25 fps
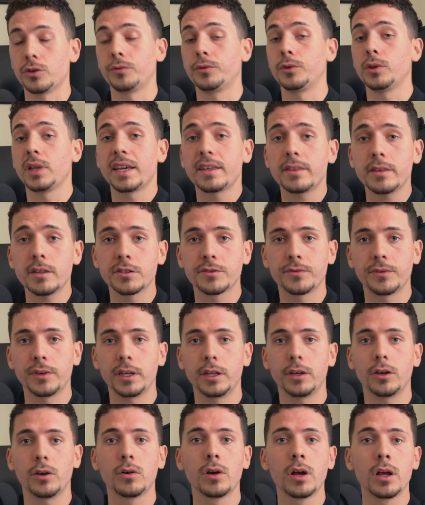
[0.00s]
If you like this
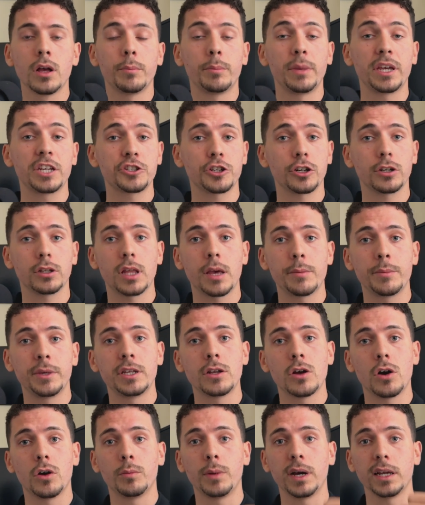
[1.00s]
video, make sure to let me
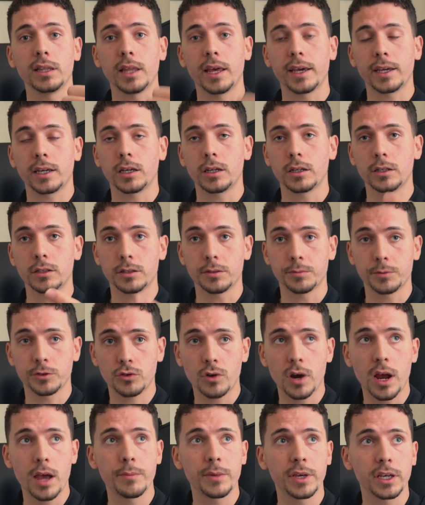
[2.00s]
know by liking and
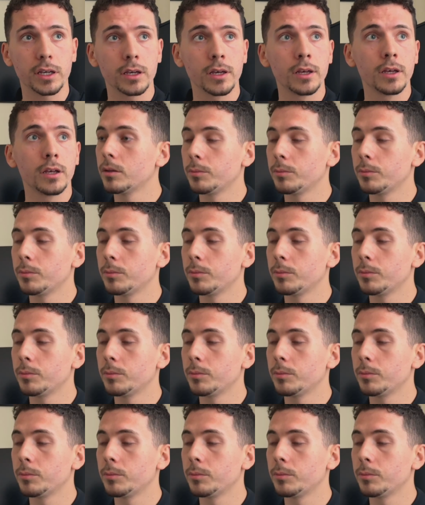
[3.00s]
subscribing,